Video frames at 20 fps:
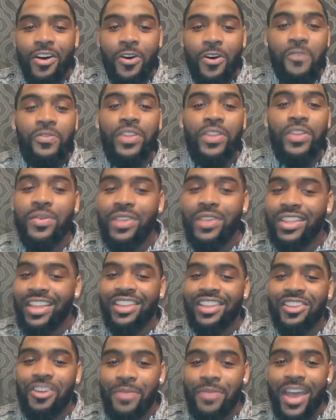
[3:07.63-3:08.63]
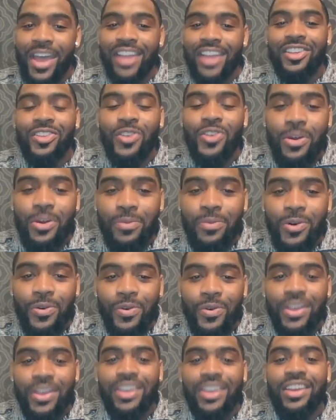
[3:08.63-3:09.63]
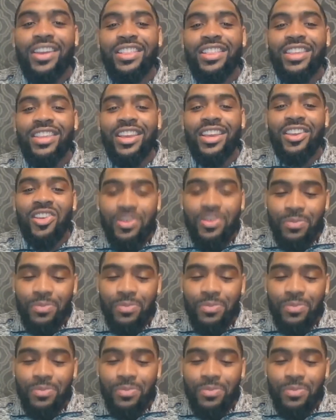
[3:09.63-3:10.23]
and hopefully when things go back to normal,